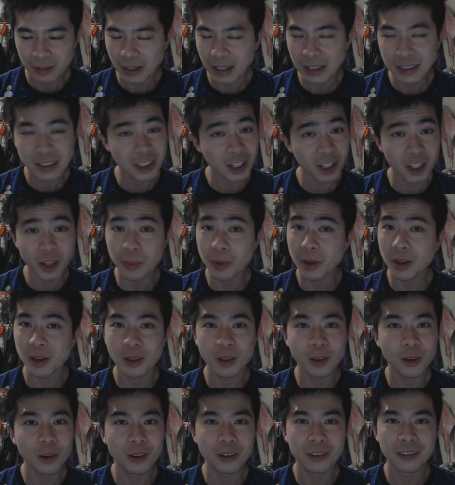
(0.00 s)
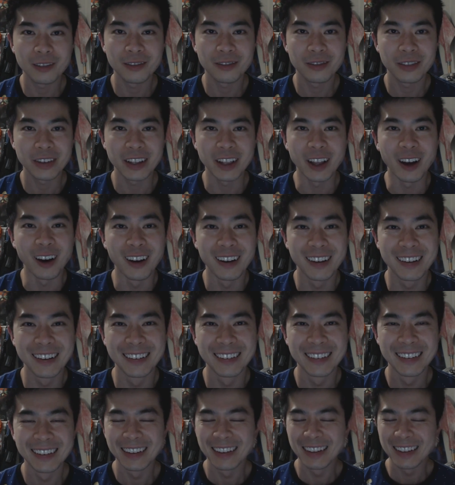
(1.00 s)
it's gonna be a long vlog,
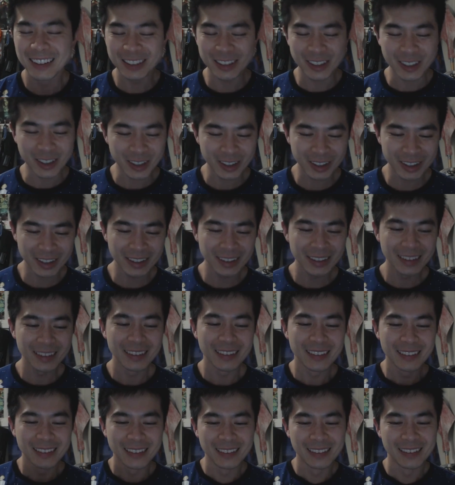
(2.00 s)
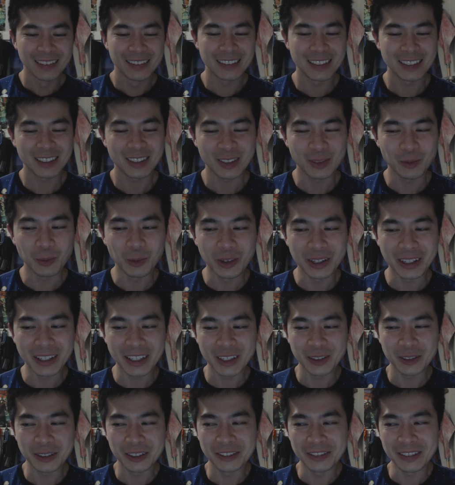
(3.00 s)
so just
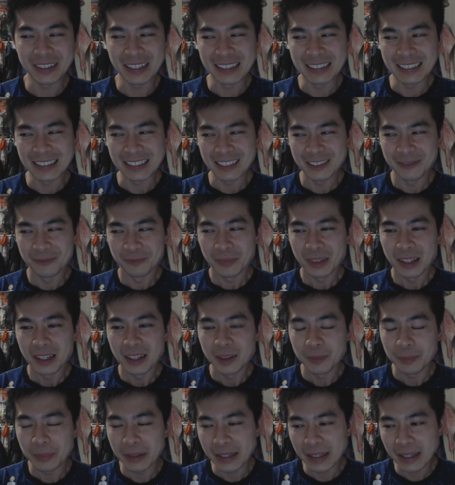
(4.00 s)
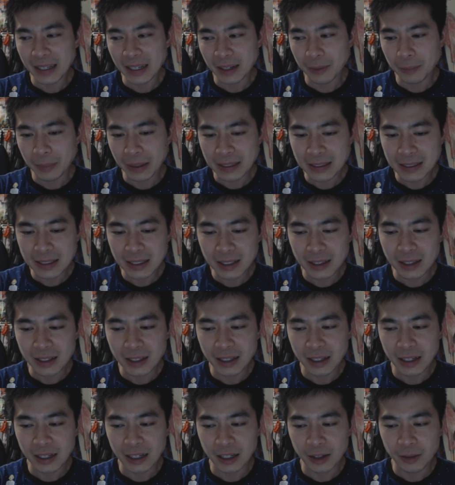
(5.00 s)
warning you in advance. But yeah,
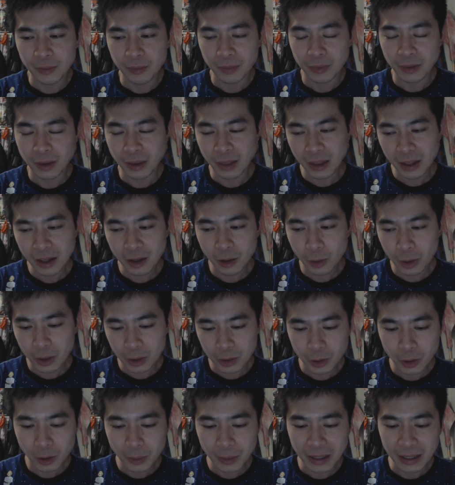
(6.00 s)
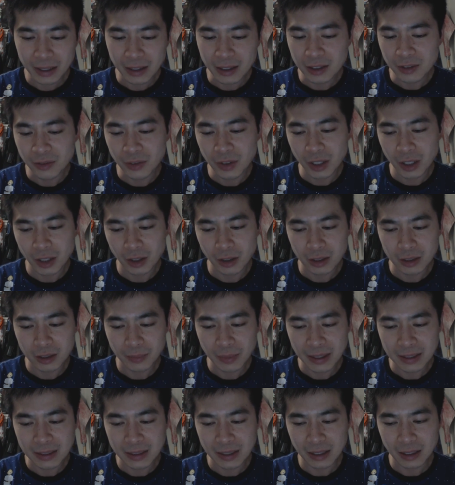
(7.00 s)
basically the thing I want to talk about in this video is
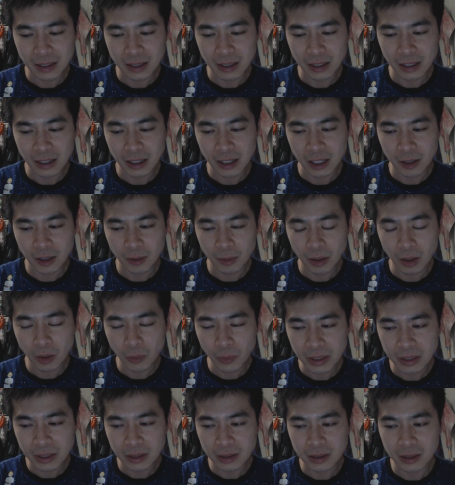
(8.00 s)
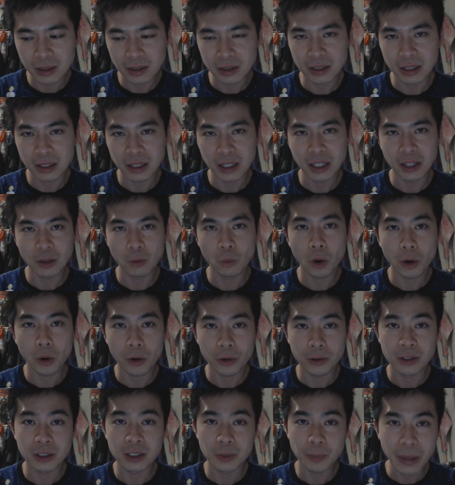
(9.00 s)
basically I went to see
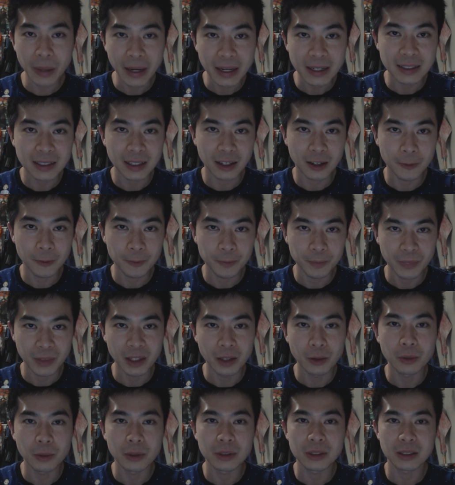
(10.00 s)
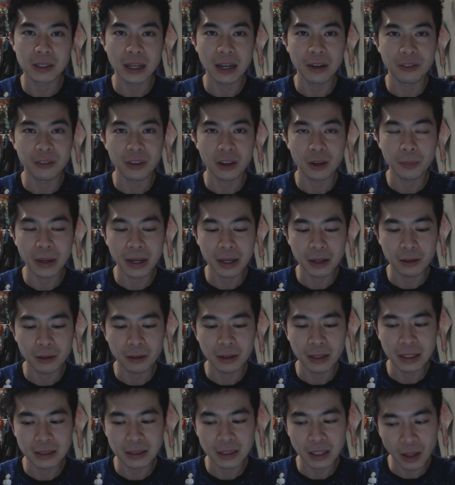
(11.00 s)
Warren Spector. He was having a
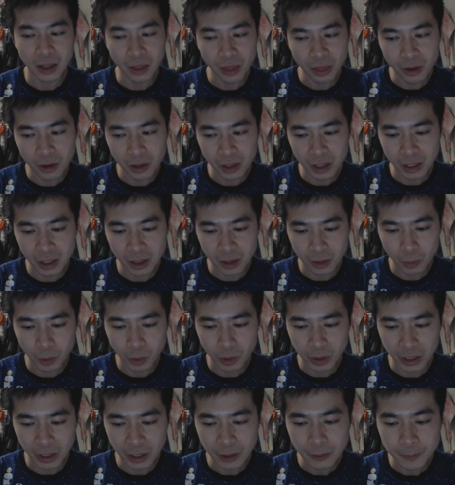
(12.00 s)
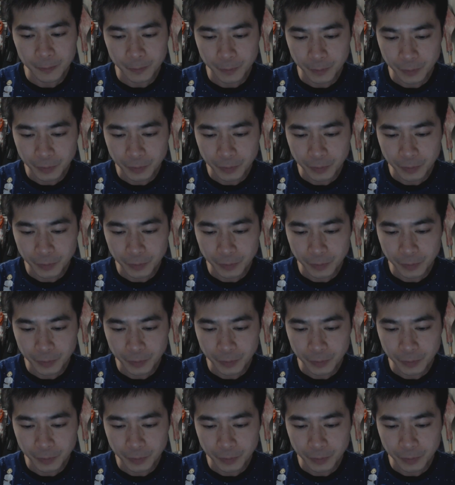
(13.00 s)
panel at 10:30 in the morning